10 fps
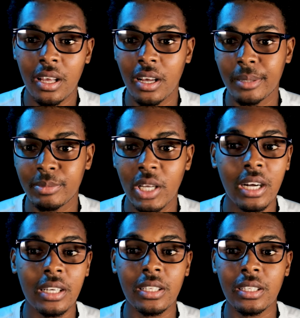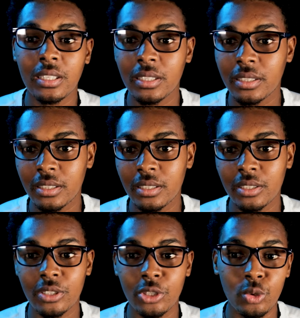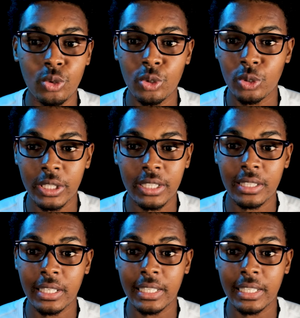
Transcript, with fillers: um, dongles, you know it